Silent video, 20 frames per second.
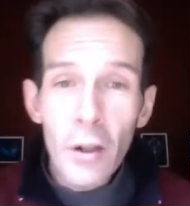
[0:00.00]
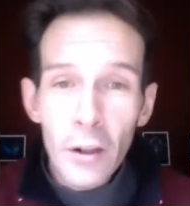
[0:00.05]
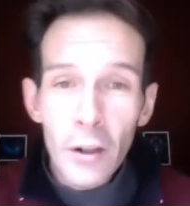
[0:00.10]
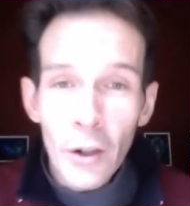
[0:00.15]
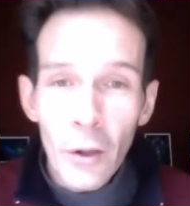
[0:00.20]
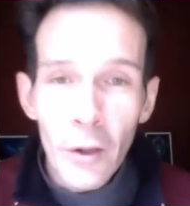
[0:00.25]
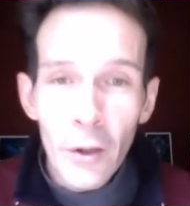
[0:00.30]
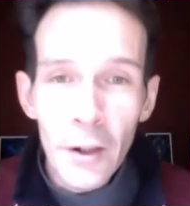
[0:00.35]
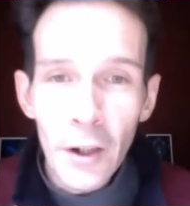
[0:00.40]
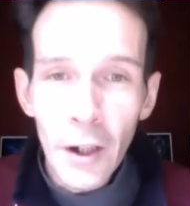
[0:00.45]

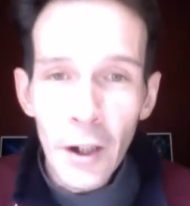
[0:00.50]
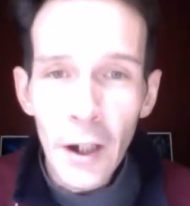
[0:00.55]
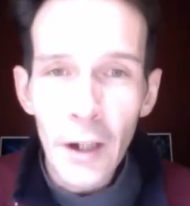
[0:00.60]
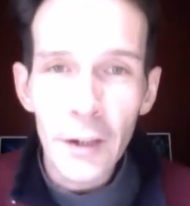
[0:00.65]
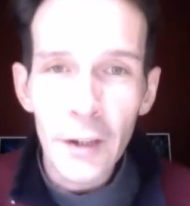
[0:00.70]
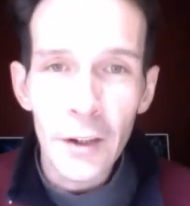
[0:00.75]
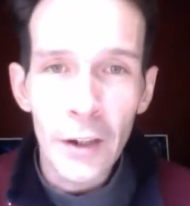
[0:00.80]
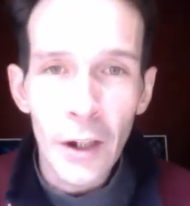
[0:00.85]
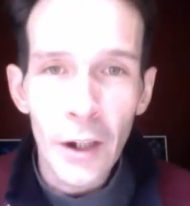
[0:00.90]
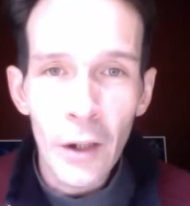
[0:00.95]
going
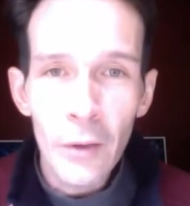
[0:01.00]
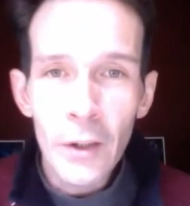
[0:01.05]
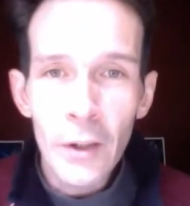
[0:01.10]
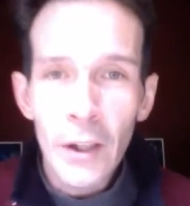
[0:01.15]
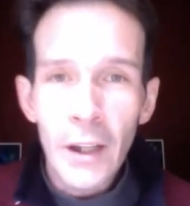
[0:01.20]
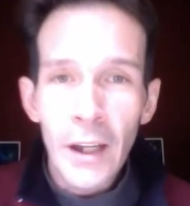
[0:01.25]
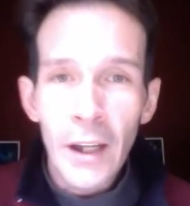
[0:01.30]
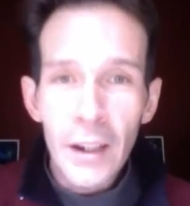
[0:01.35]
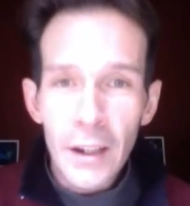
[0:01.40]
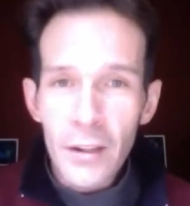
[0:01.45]
on,
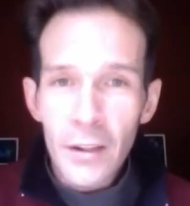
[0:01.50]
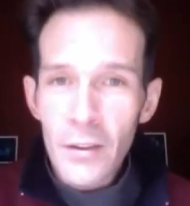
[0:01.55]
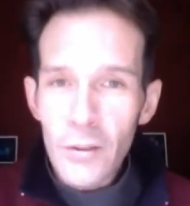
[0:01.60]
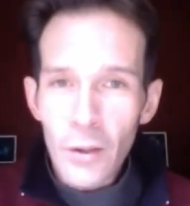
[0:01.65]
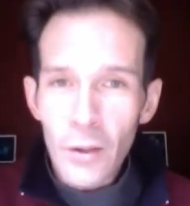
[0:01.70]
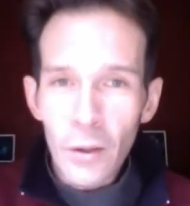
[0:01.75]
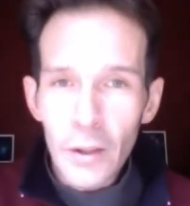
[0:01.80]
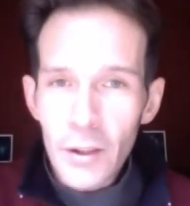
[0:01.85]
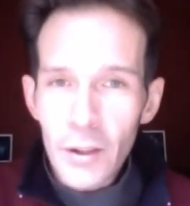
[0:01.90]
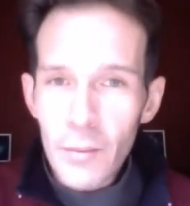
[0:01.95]
and each
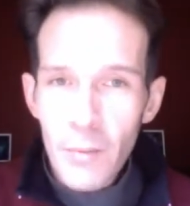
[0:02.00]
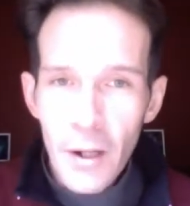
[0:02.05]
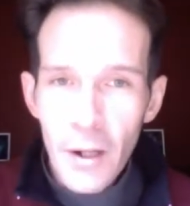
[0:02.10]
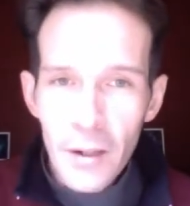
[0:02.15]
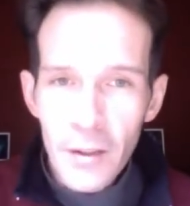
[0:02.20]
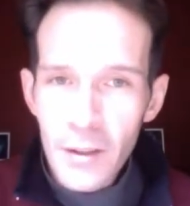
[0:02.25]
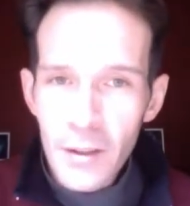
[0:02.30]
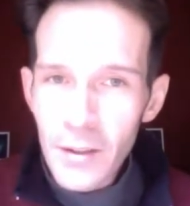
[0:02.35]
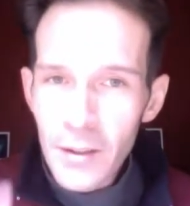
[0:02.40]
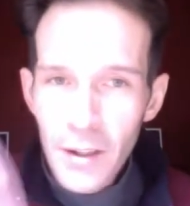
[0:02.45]
soul
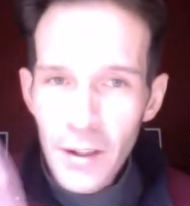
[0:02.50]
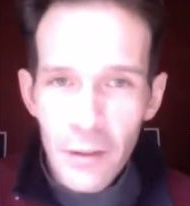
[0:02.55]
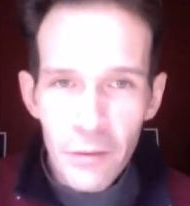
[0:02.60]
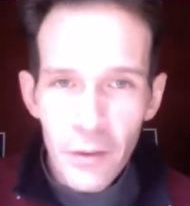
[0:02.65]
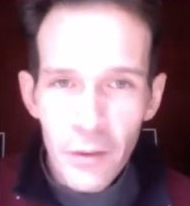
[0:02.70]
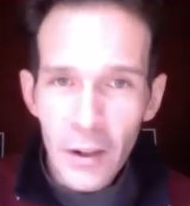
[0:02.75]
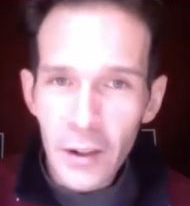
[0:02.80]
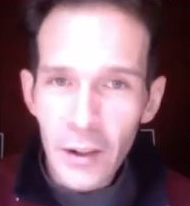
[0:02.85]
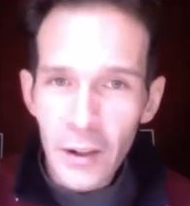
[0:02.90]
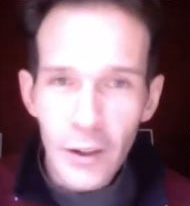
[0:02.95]
expression is
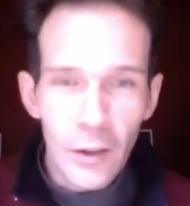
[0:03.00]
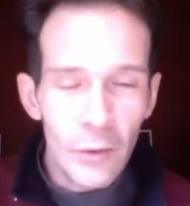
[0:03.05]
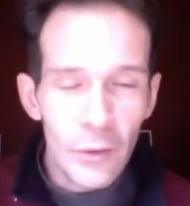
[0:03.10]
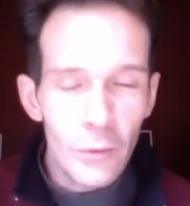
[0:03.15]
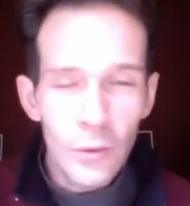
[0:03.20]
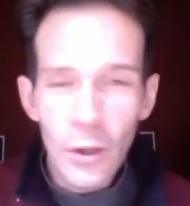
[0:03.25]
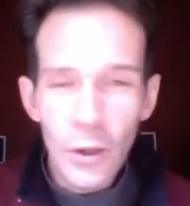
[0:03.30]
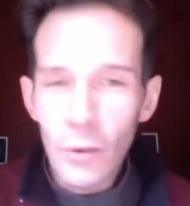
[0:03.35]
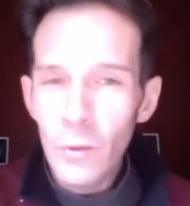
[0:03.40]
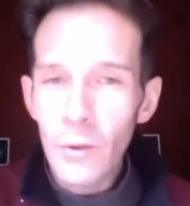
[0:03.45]
different,
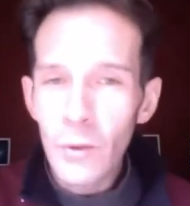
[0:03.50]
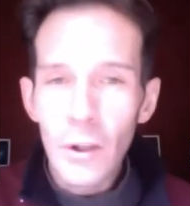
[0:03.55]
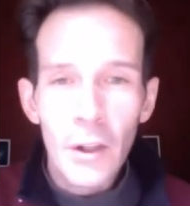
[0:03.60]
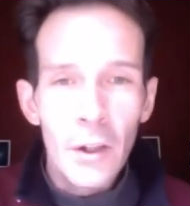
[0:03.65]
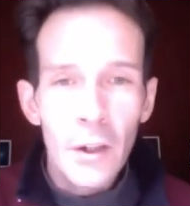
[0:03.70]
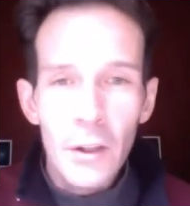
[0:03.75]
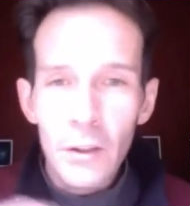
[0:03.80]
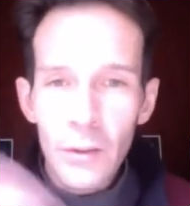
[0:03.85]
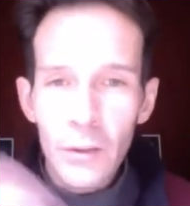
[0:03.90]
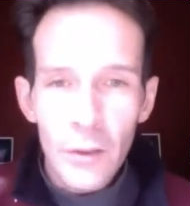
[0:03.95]
no,
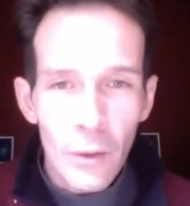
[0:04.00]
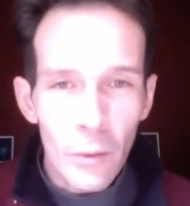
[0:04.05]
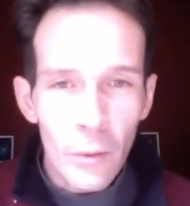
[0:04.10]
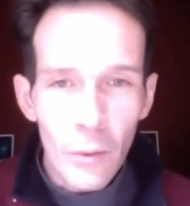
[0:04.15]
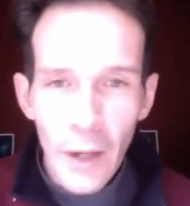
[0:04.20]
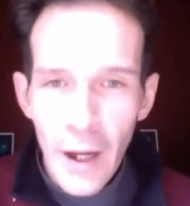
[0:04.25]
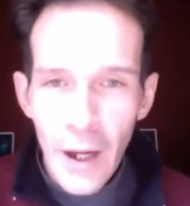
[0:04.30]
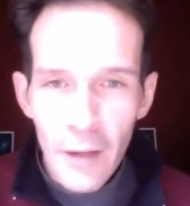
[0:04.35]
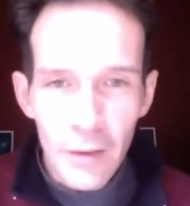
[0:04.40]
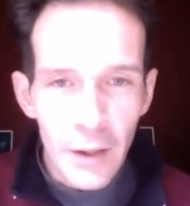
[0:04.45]

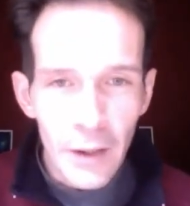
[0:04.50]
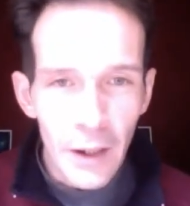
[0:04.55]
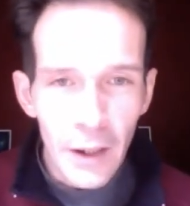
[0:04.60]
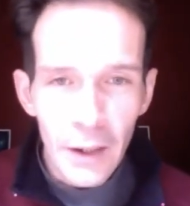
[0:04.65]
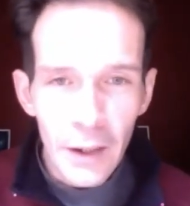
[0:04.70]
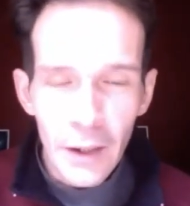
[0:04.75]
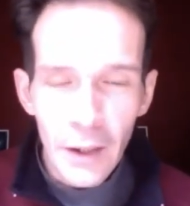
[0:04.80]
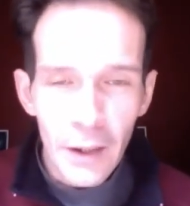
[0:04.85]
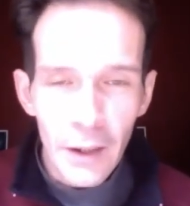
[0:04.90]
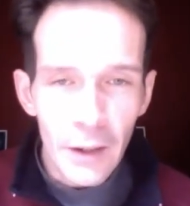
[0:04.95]
don't have
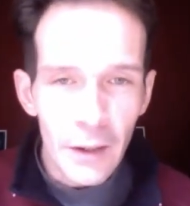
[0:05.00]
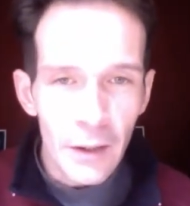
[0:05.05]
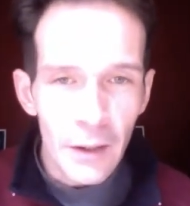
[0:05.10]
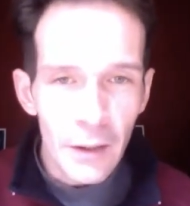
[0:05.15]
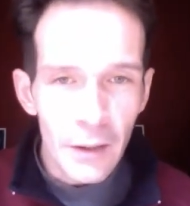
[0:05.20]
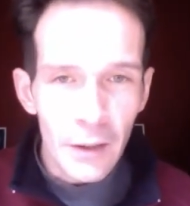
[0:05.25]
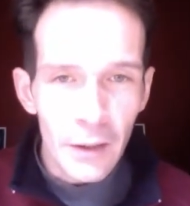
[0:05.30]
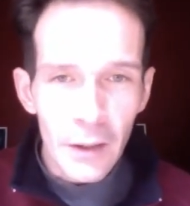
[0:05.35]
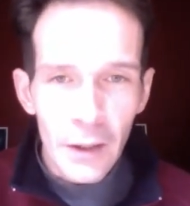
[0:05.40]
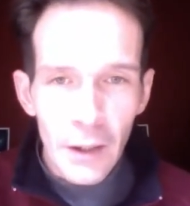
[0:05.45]
any
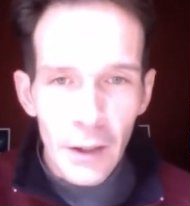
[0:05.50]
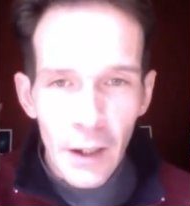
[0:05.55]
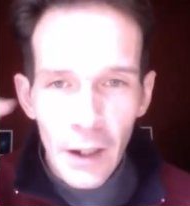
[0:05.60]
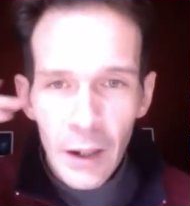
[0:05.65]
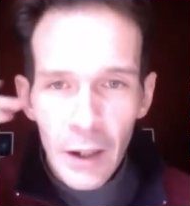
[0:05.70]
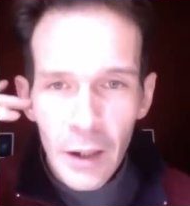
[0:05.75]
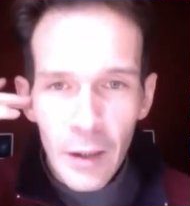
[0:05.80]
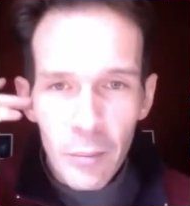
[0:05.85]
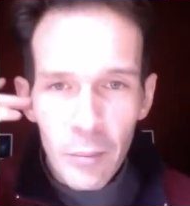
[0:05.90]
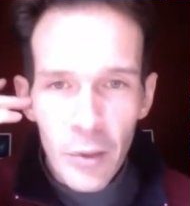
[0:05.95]

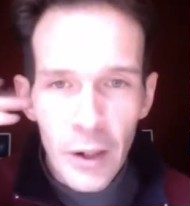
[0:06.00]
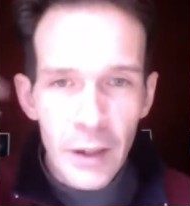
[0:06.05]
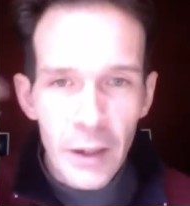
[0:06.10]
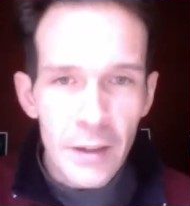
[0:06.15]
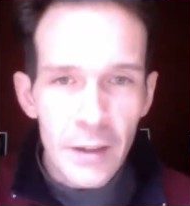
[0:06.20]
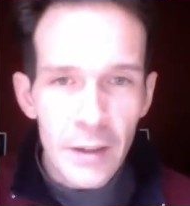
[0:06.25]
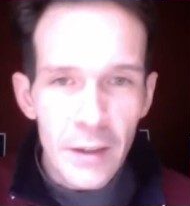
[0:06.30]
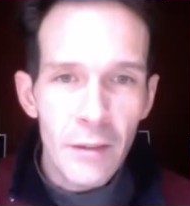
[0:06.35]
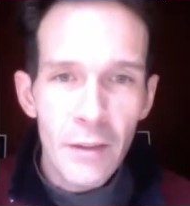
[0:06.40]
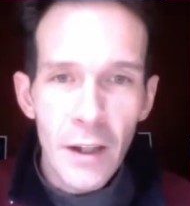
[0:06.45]

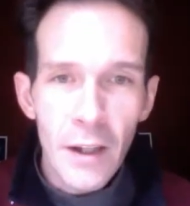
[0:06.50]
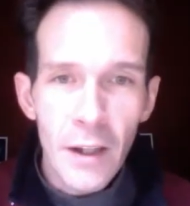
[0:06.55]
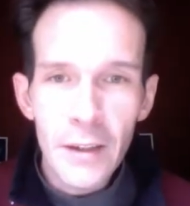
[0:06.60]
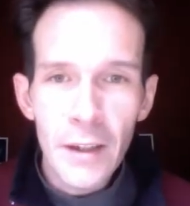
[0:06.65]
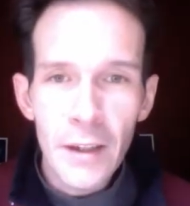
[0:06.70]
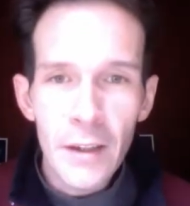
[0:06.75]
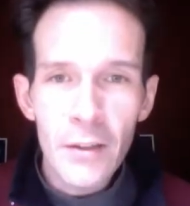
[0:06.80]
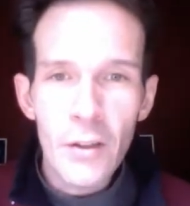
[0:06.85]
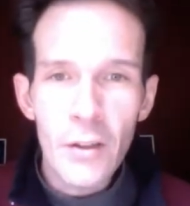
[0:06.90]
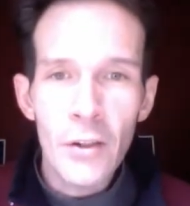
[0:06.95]
preconceived
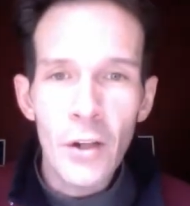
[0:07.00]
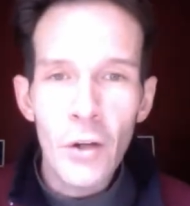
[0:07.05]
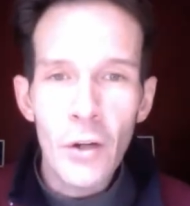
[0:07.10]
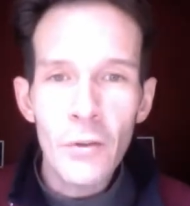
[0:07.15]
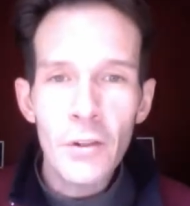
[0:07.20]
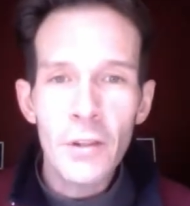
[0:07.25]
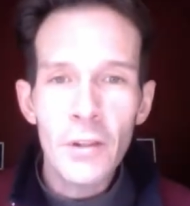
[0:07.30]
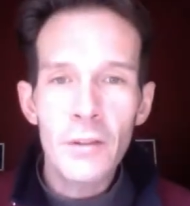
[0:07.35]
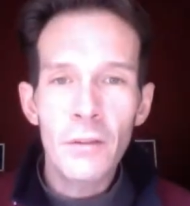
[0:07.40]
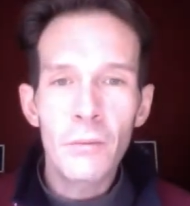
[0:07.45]
ideas or
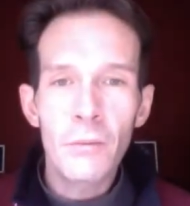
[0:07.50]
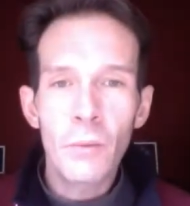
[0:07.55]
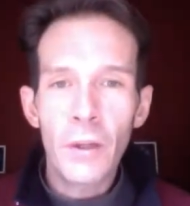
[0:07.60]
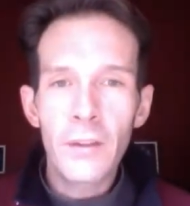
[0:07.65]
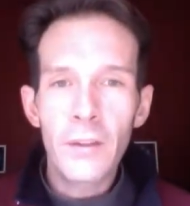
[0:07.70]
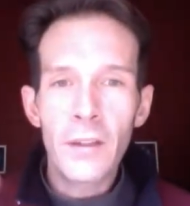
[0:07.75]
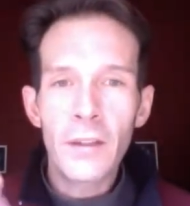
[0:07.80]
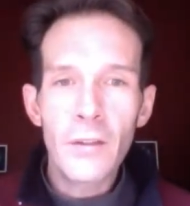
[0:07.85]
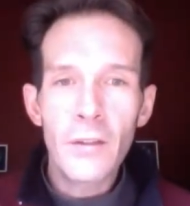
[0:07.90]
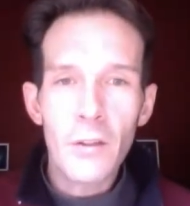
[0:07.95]
notions of
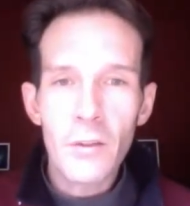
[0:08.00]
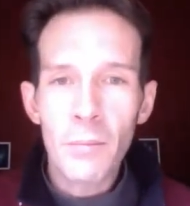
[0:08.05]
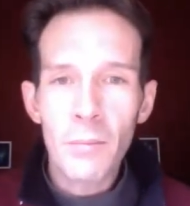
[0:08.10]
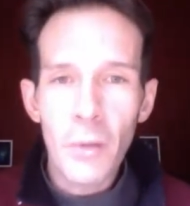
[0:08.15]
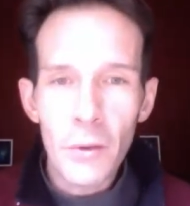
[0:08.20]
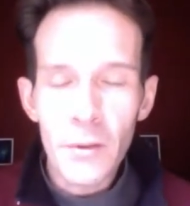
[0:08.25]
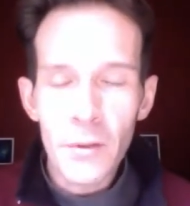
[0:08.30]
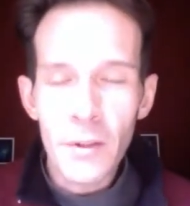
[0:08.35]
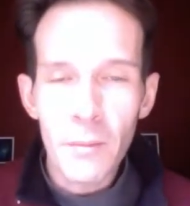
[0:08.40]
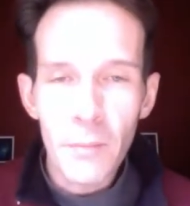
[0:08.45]
what these are
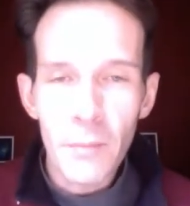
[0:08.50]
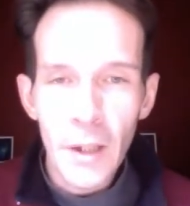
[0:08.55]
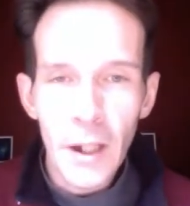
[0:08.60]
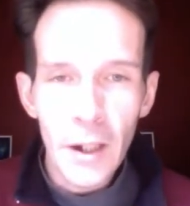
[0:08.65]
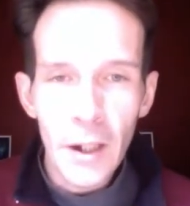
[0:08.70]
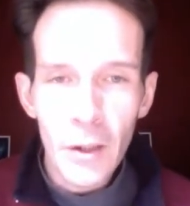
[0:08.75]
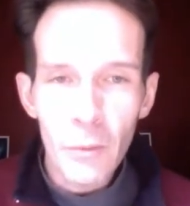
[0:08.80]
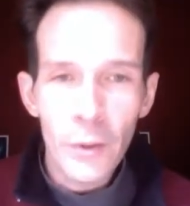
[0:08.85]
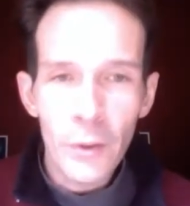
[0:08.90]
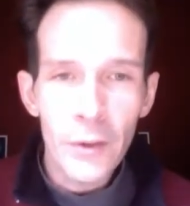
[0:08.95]
supposed to
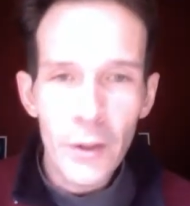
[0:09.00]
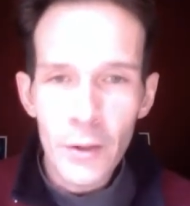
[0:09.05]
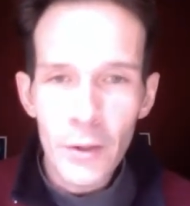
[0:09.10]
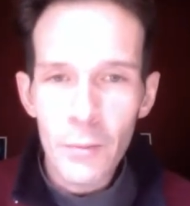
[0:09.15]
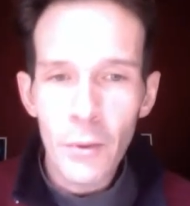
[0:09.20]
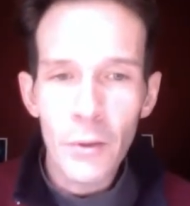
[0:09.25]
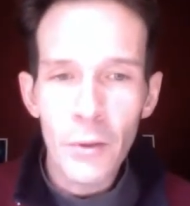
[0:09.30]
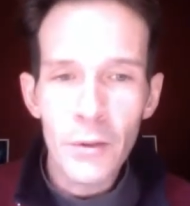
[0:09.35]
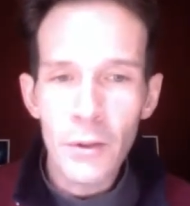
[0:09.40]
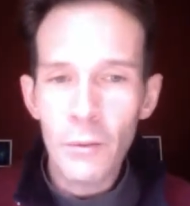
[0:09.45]
mean or what they're
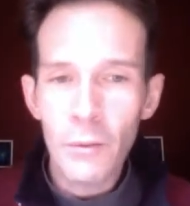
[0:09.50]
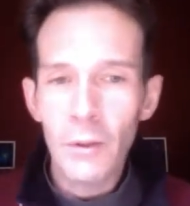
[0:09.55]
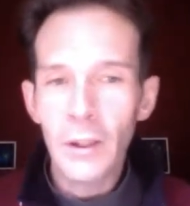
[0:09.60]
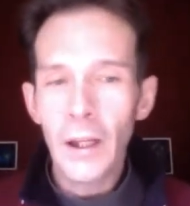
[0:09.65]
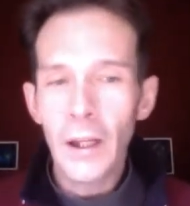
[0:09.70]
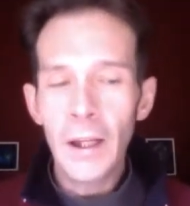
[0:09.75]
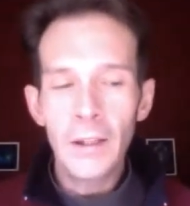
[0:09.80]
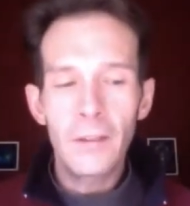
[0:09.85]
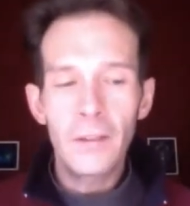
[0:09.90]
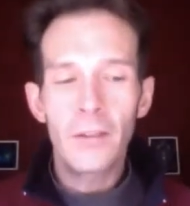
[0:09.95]
supposed to
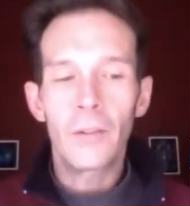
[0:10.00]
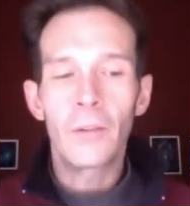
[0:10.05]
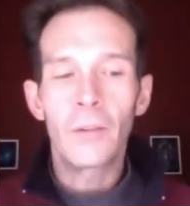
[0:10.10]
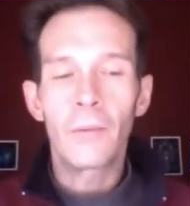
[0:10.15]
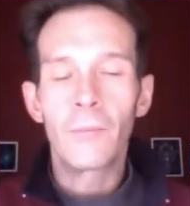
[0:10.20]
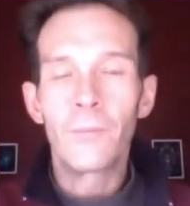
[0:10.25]
relate to.